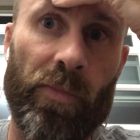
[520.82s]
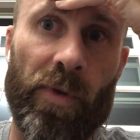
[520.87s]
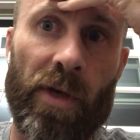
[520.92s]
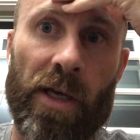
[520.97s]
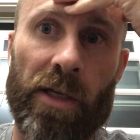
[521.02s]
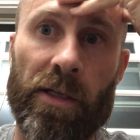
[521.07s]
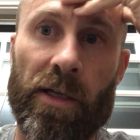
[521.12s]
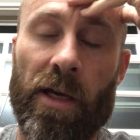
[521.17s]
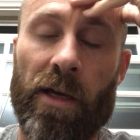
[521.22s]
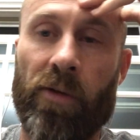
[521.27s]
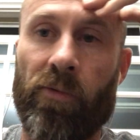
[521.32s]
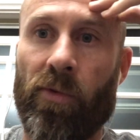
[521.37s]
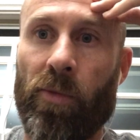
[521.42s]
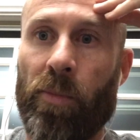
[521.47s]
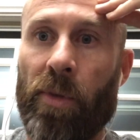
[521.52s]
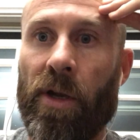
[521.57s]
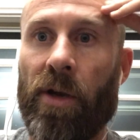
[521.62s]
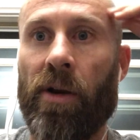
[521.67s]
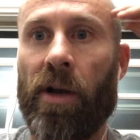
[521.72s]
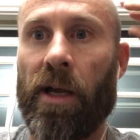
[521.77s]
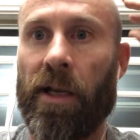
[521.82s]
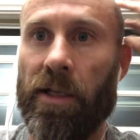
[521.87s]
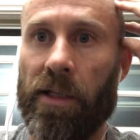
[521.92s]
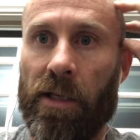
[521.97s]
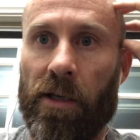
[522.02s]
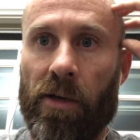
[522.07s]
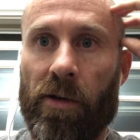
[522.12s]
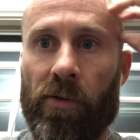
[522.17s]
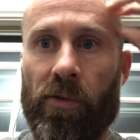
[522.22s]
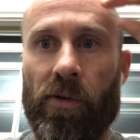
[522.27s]
had kind of a better
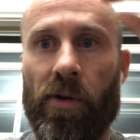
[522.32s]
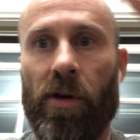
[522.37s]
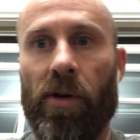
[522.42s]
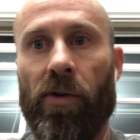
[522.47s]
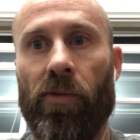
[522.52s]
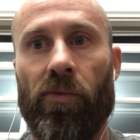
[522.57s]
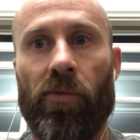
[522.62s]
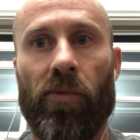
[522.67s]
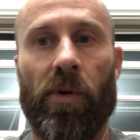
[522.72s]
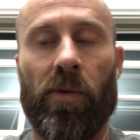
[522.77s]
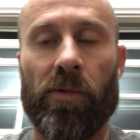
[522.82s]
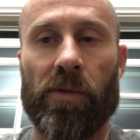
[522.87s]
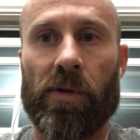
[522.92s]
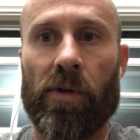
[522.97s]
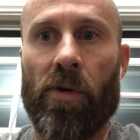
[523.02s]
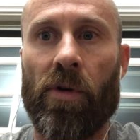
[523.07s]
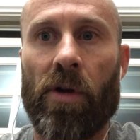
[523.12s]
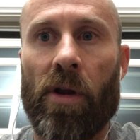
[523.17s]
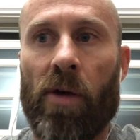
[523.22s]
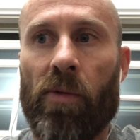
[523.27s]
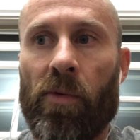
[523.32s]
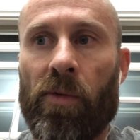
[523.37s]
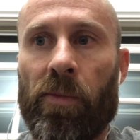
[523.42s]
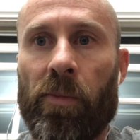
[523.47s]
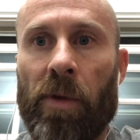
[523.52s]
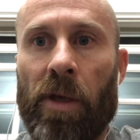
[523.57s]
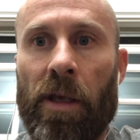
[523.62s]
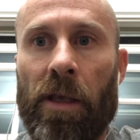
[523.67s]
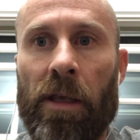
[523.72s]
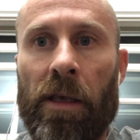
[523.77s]
idea of what was going on with
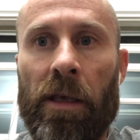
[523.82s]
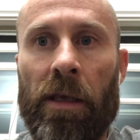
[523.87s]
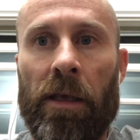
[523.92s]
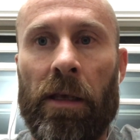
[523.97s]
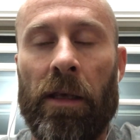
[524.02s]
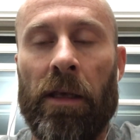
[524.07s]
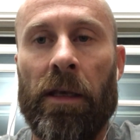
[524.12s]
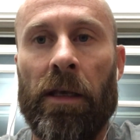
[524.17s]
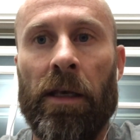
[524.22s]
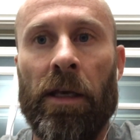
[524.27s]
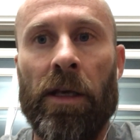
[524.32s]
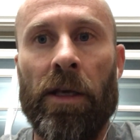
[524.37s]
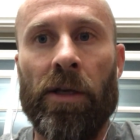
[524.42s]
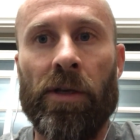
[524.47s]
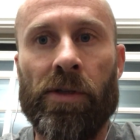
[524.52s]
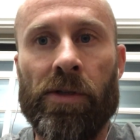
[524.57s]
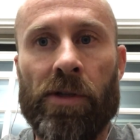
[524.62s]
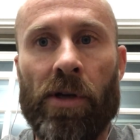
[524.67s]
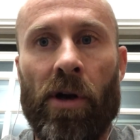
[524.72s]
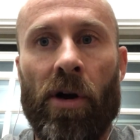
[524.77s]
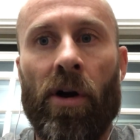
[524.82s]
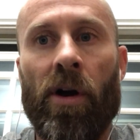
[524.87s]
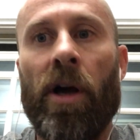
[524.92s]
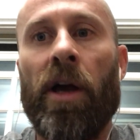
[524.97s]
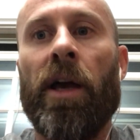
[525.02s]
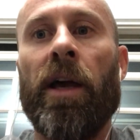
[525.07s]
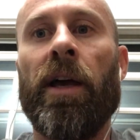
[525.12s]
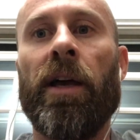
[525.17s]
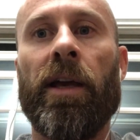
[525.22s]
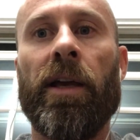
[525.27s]
me. So
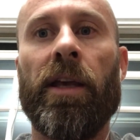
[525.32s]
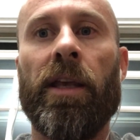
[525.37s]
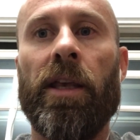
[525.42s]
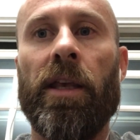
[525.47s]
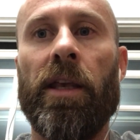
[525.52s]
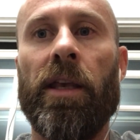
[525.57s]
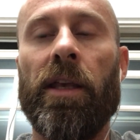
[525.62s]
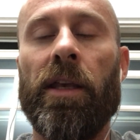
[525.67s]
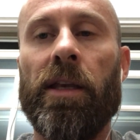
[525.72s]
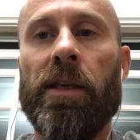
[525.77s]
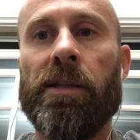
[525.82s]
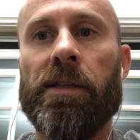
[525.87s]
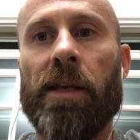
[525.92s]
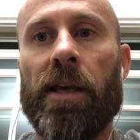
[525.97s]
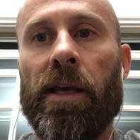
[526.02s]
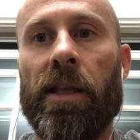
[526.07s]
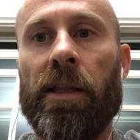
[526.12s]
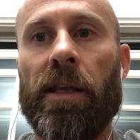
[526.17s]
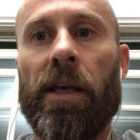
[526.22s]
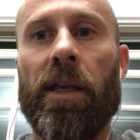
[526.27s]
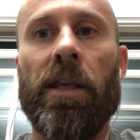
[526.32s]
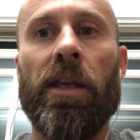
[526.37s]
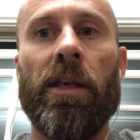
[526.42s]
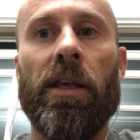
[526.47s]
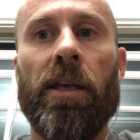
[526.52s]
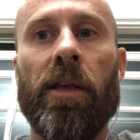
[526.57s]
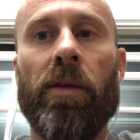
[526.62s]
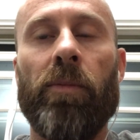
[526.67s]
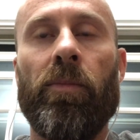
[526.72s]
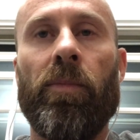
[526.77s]
he said that
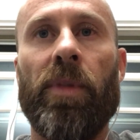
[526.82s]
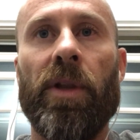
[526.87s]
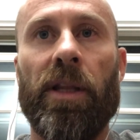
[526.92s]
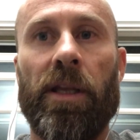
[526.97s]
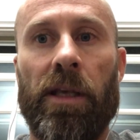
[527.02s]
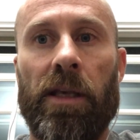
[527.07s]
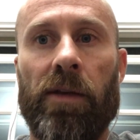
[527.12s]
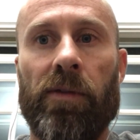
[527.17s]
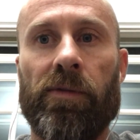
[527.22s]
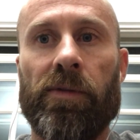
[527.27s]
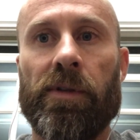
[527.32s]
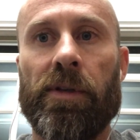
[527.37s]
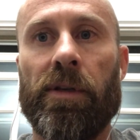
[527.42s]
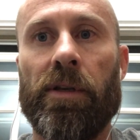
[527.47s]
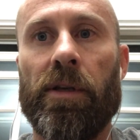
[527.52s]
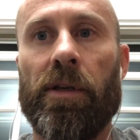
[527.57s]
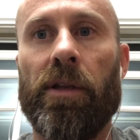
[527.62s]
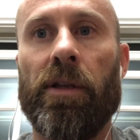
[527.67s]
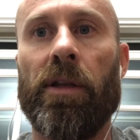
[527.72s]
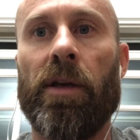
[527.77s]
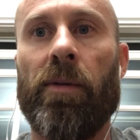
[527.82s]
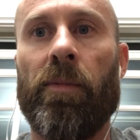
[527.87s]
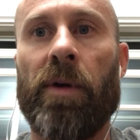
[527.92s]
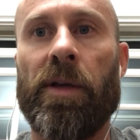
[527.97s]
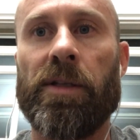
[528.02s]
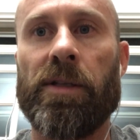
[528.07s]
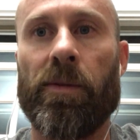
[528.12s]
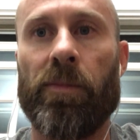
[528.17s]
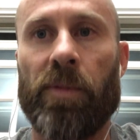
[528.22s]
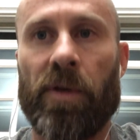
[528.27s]
he believes that my
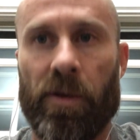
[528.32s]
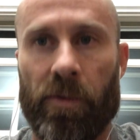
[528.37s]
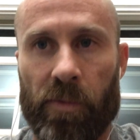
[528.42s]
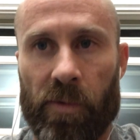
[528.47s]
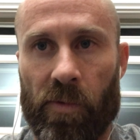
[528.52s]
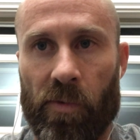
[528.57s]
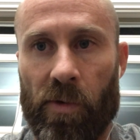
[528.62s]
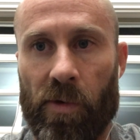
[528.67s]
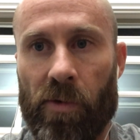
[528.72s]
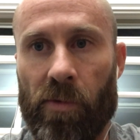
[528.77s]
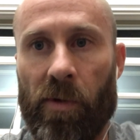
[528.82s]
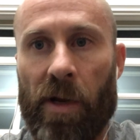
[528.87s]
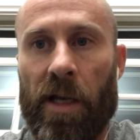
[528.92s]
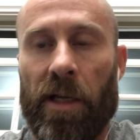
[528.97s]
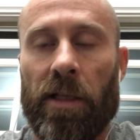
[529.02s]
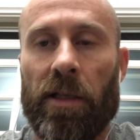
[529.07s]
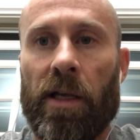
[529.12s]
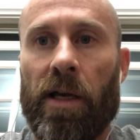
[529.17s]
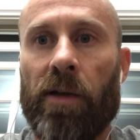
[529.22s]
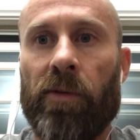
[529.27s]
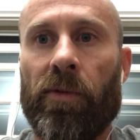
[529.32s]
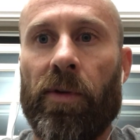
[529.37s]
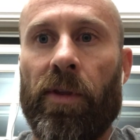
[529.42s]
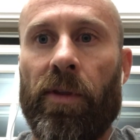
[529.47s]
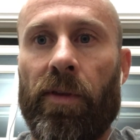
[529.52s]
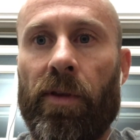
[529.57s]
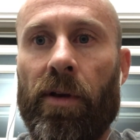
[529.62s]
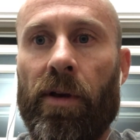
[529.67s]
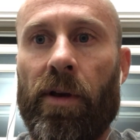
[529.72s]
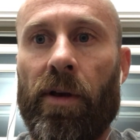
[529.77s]
symptoms were right in line
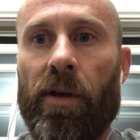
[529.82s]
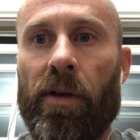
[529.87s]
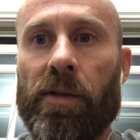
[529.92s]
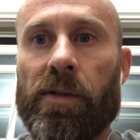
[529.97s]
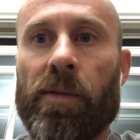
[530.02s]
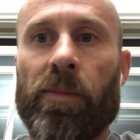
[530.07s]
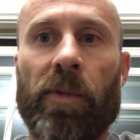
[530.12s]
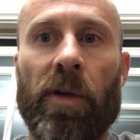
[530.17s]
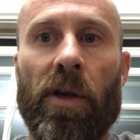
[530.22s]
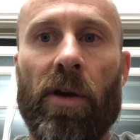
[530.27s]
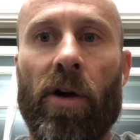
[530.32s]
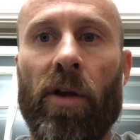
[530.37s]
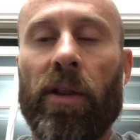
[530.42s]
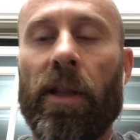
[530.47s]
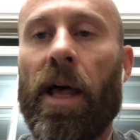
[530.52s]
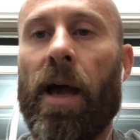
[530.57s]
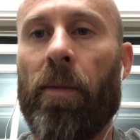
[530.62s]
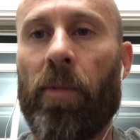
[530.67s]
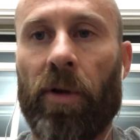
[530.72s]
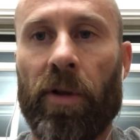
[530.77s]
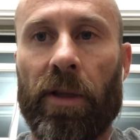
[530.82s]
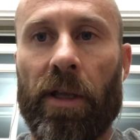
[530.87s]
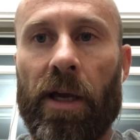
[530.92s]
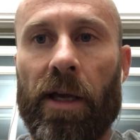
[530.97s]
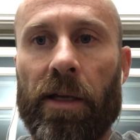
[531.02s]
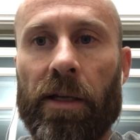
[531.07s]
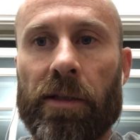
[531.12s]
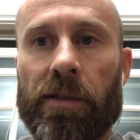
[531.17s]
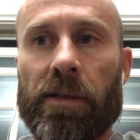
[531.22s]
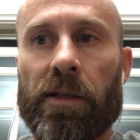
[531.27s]
with something called
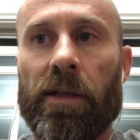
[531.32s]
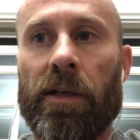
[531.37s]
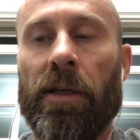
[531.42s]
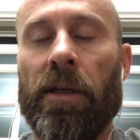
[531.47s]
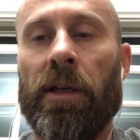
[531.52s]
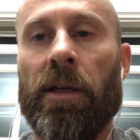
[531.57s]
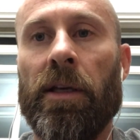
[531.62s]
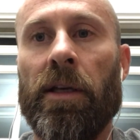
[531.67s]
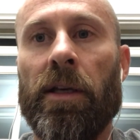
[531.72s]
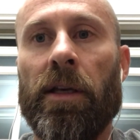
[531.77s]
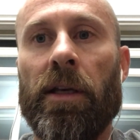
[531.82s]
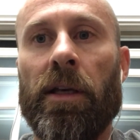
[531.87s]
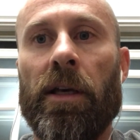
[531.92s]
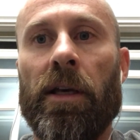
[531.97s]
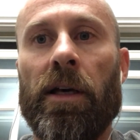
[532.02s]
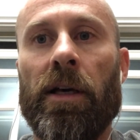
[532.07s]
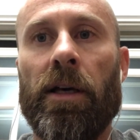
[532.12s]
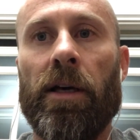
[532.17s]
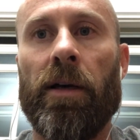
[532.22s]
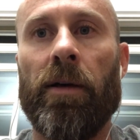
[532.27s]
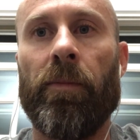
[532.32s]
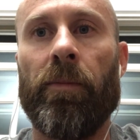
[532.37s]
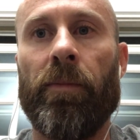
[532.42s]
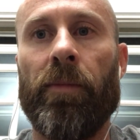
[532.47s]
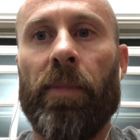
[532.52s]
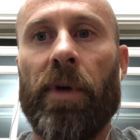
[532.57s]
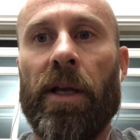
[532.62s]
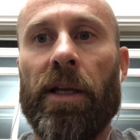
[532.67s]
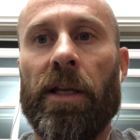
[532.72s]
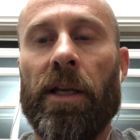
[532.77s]
labryinthitis.
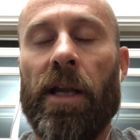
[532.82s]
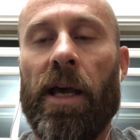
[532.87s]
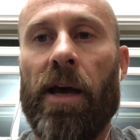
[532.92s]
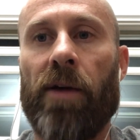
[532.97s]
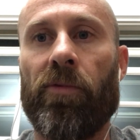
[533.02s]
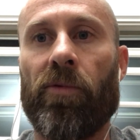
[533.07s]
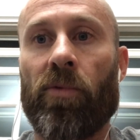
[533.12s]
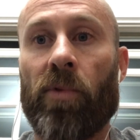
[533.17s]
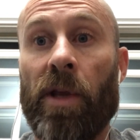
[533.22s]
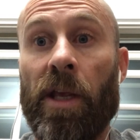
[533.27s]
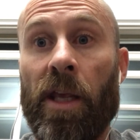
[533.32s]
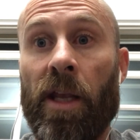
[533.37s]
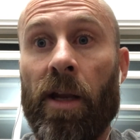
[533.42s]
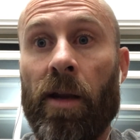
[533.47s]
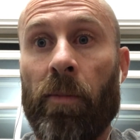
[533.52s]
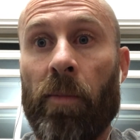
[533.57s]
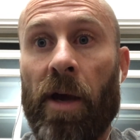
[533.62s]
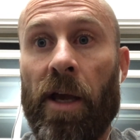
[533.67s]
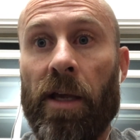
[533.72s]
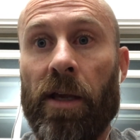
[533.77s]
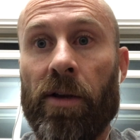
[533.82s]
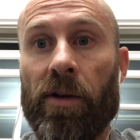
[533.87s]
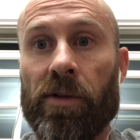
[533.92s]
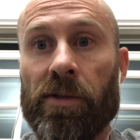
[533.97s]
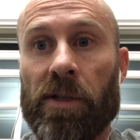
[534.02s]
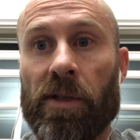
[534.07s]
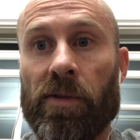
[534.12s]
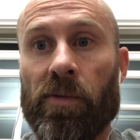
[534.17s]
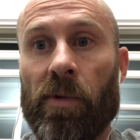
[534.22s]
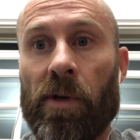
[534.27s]
I did have ringing in my
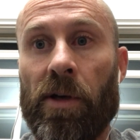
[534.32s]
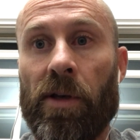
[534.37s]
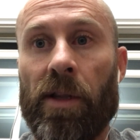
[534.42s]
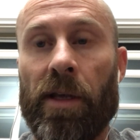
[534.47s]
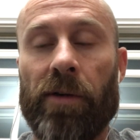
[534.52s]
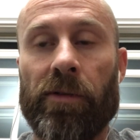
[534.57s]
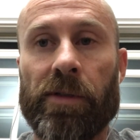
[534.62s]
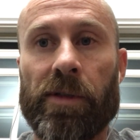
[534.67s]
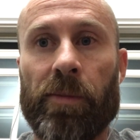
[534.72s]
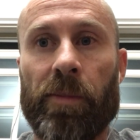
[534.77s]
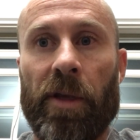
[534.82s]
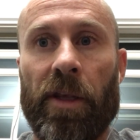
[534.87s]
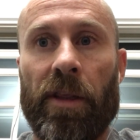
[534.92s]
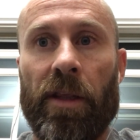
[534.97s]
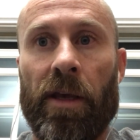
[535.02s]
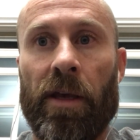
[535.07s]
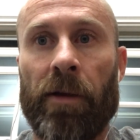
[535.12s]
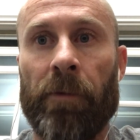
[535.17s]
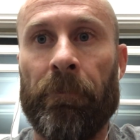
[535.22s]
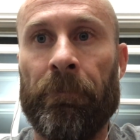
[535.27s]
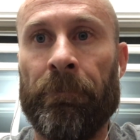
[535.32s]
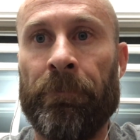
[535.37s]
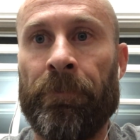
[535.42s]
ears as well. That was a big thing.